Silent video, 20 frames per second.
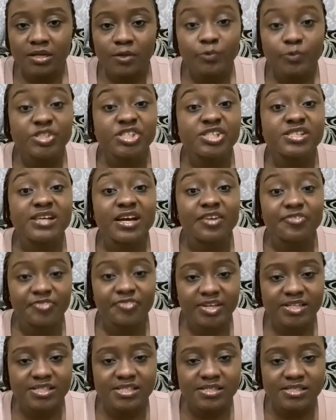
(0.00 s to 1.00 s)
which is
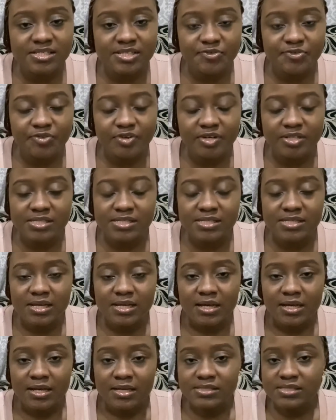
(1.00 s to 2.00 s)
affecting different
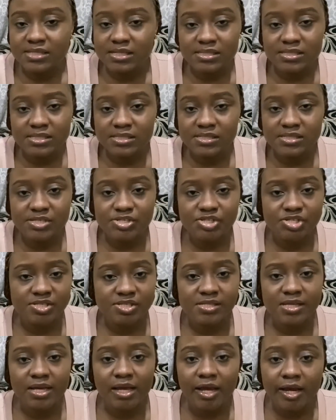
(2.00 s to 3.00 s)
sectors such as
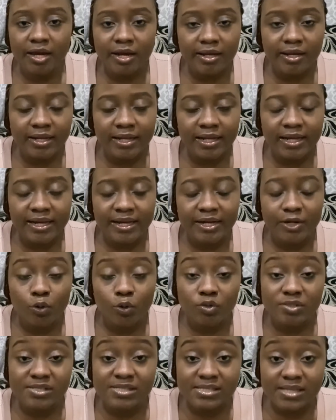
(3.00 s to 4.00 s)
the airline,
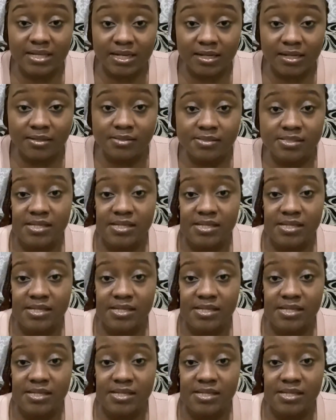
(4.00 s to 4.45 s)
hotels.